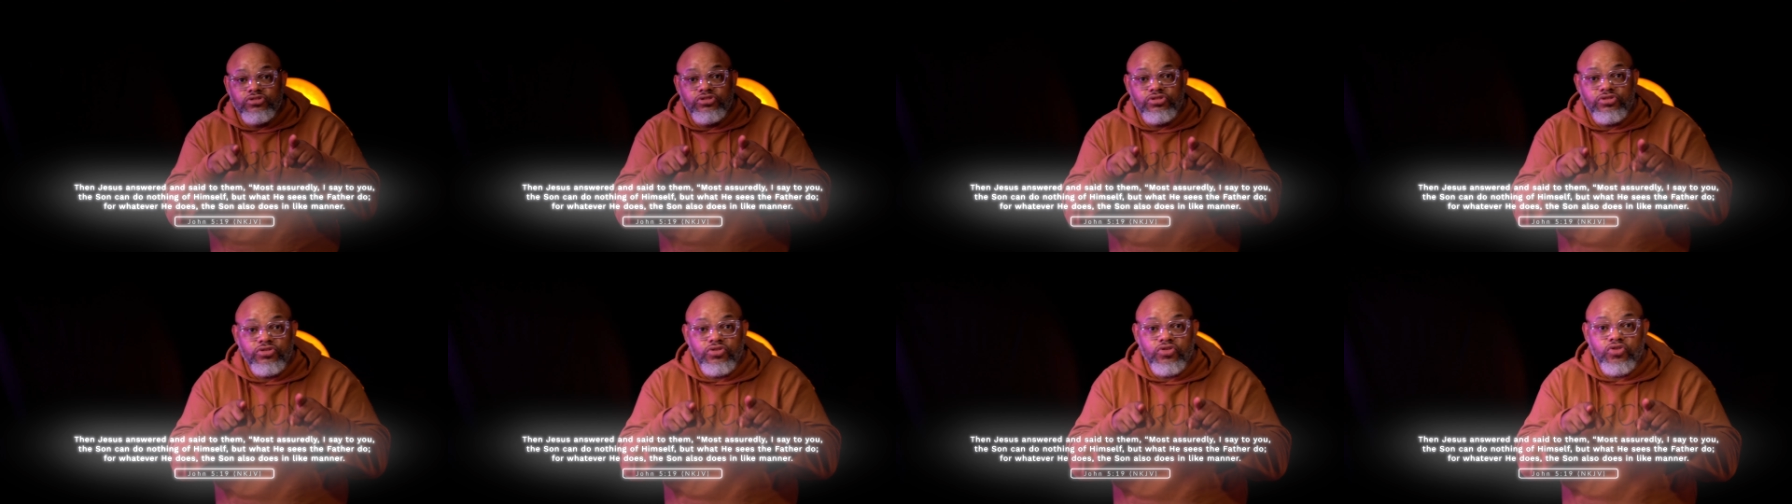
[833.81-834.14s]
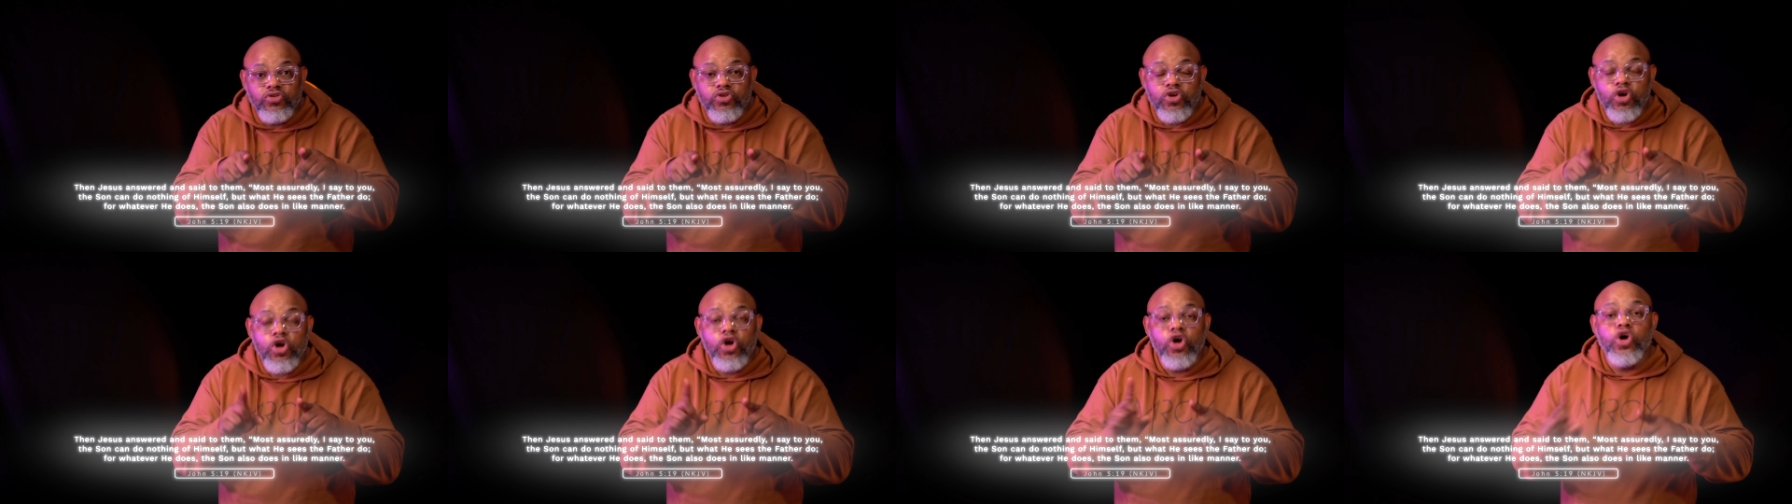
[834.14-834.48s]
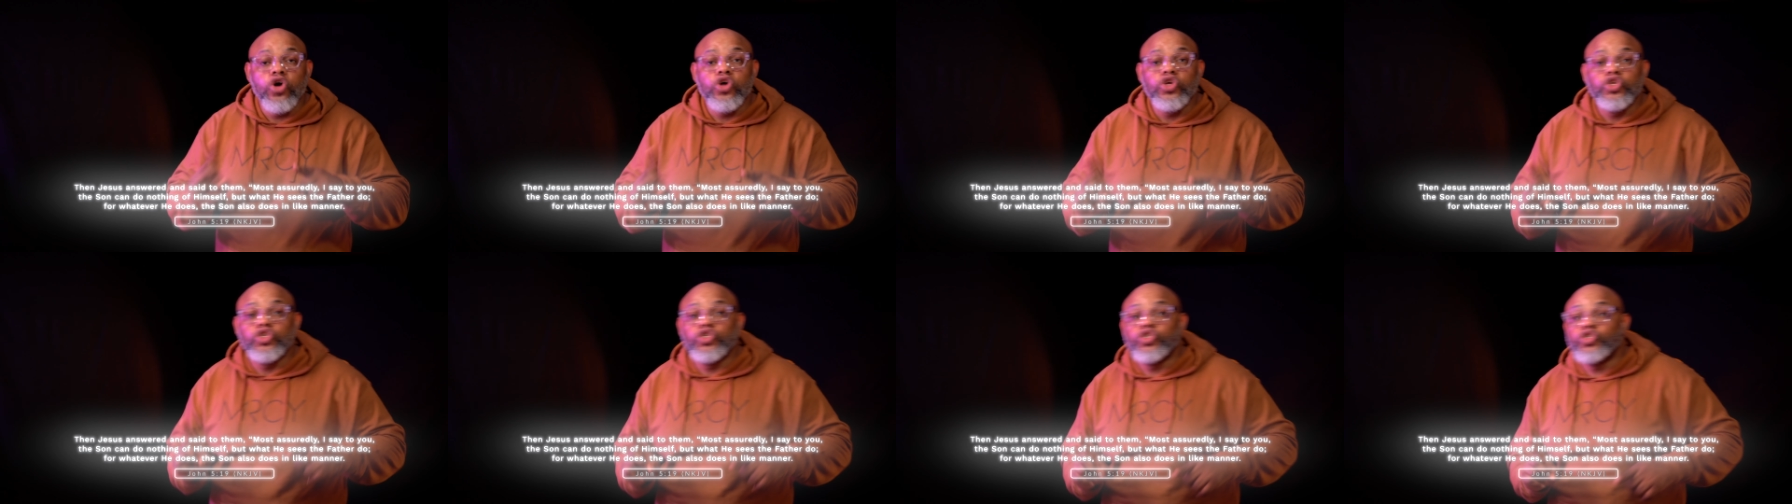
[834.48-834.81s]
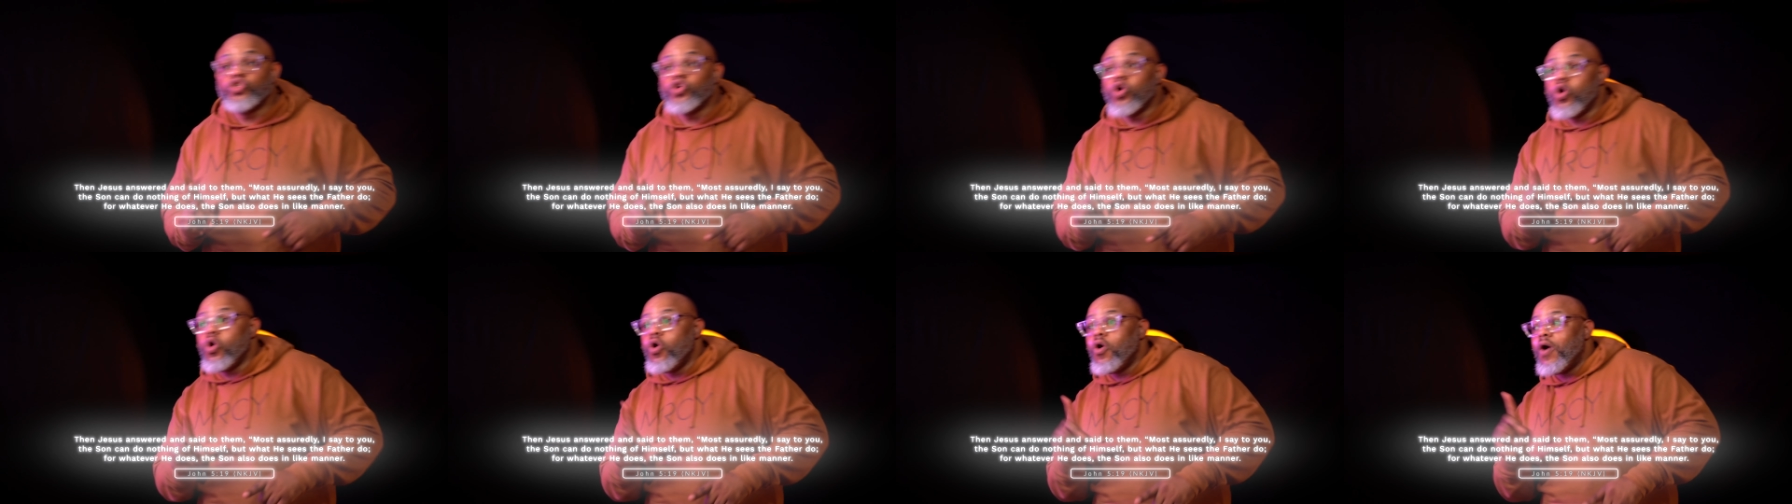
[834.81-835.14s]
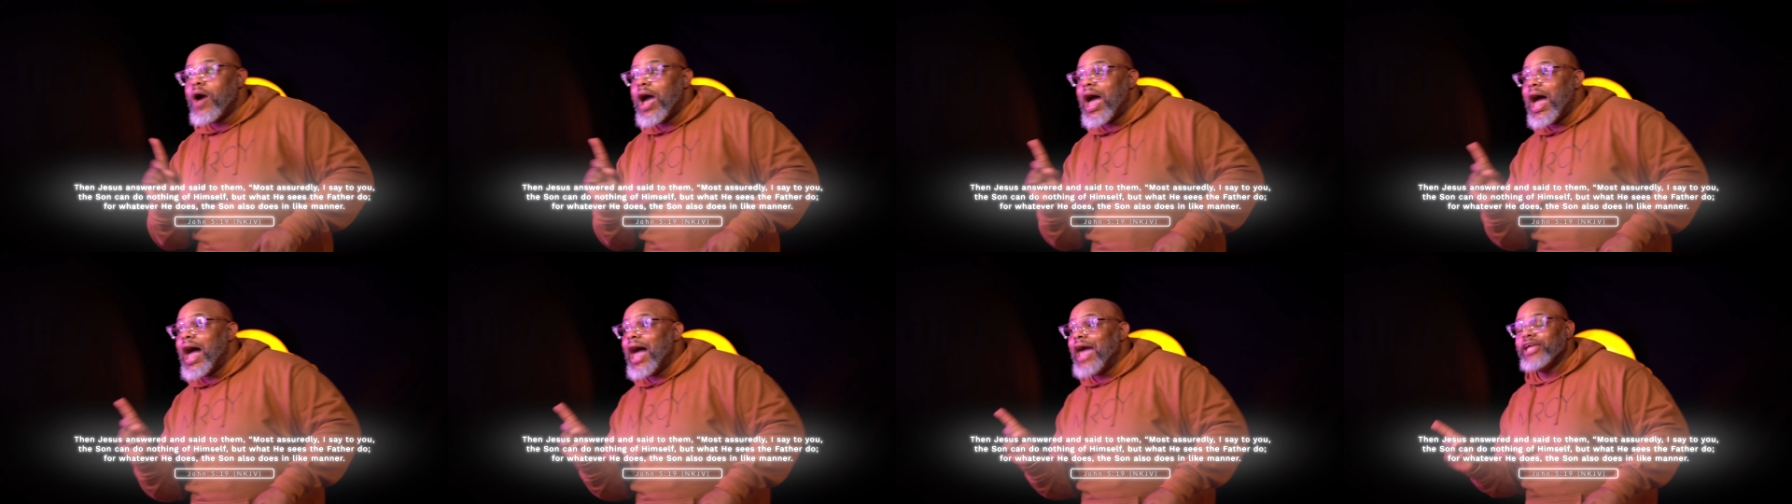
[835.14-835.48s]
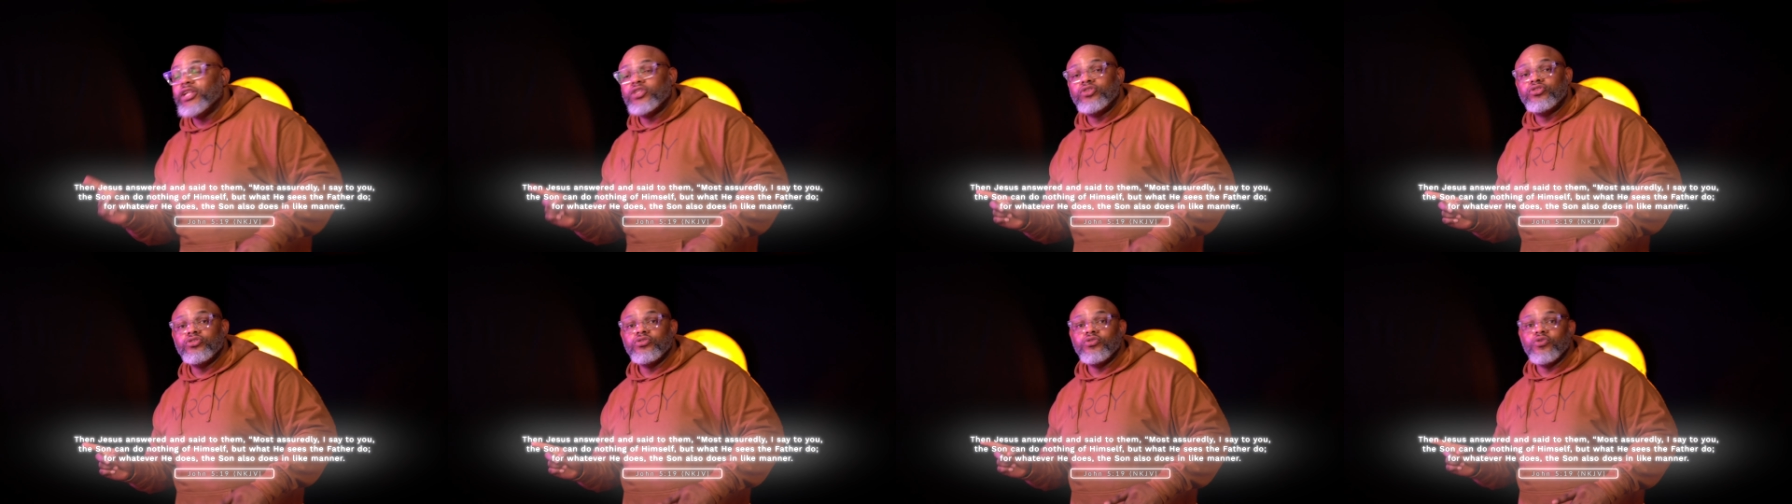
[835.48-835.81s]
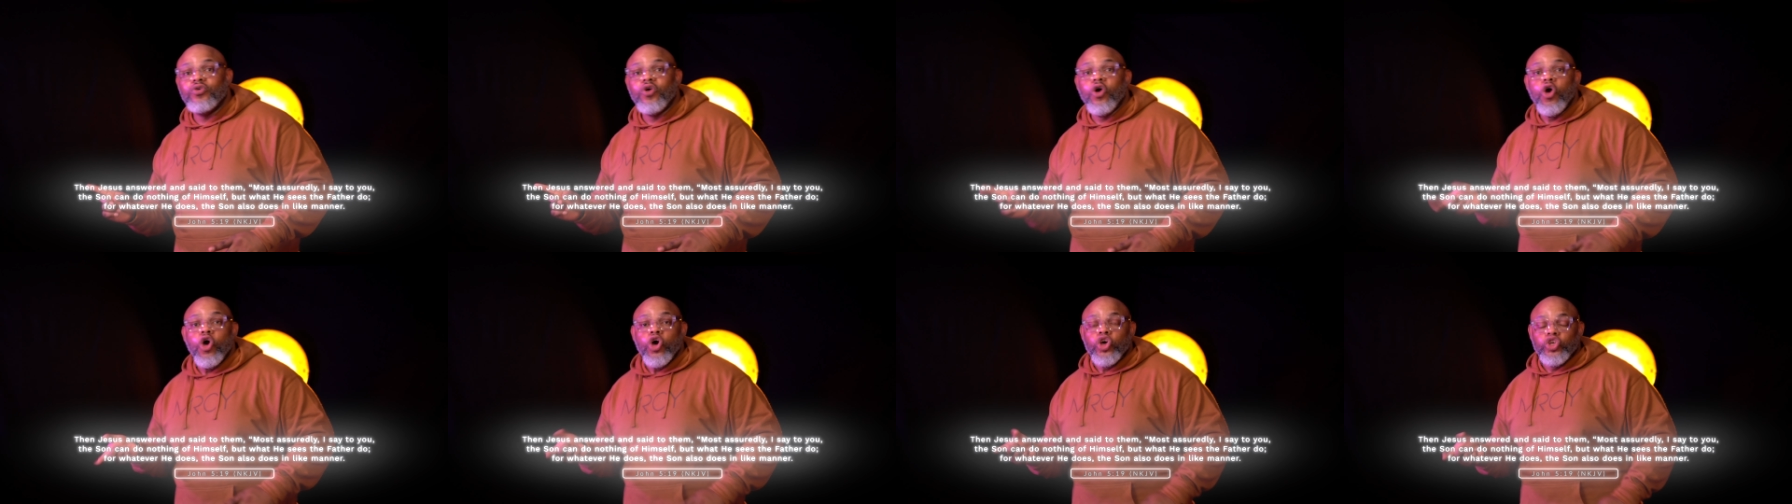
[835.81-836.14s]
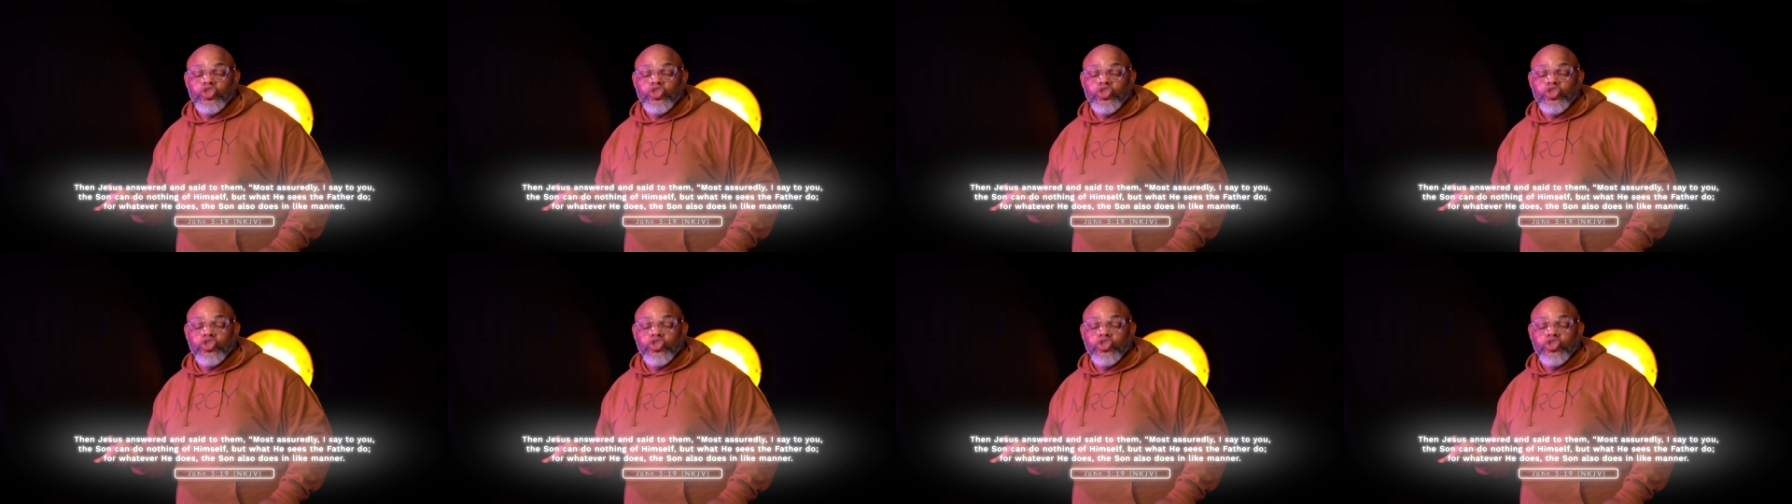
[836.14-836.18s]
do, so I do.